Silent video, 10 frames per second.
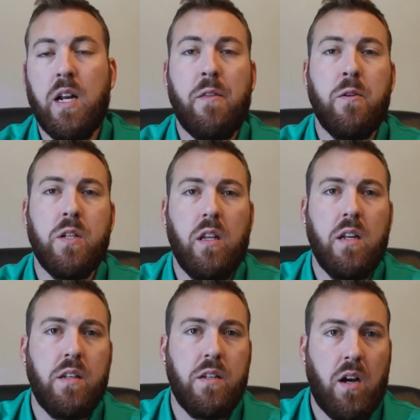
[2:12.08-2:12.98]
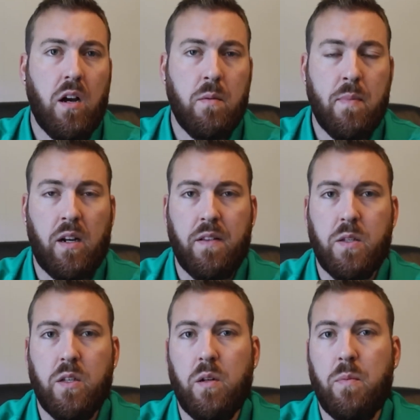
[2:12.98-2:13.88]
there's a lot to talk about on the
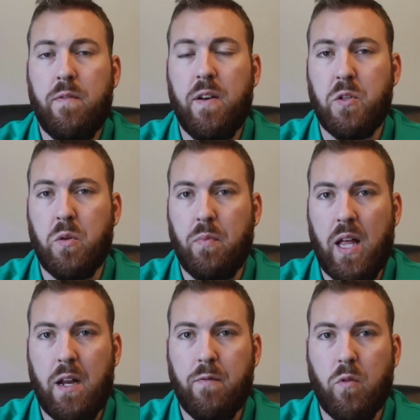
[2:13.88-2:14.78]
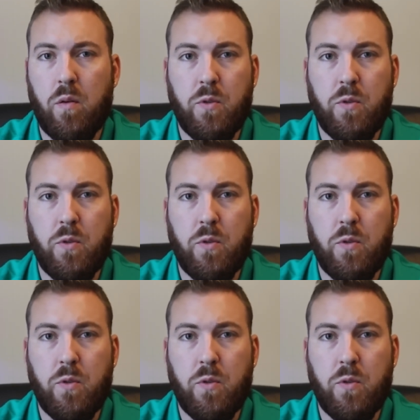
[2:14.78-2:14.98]
SolidProfessor platform,